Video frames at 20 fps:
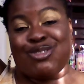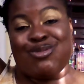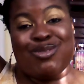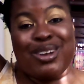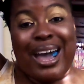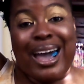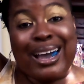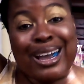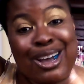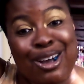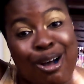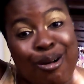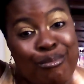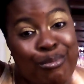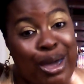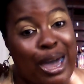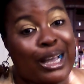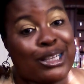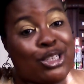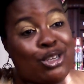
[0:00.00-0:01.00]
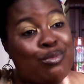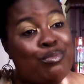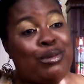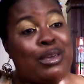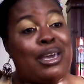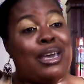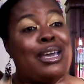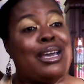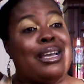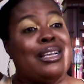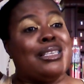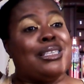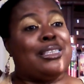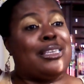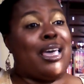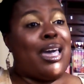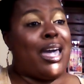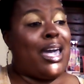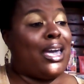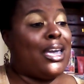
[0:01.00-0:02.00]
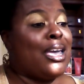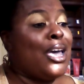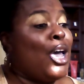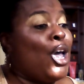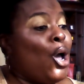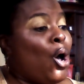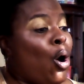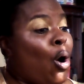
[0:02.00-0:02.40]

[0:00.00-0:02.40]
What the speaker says: do not come back to me and say,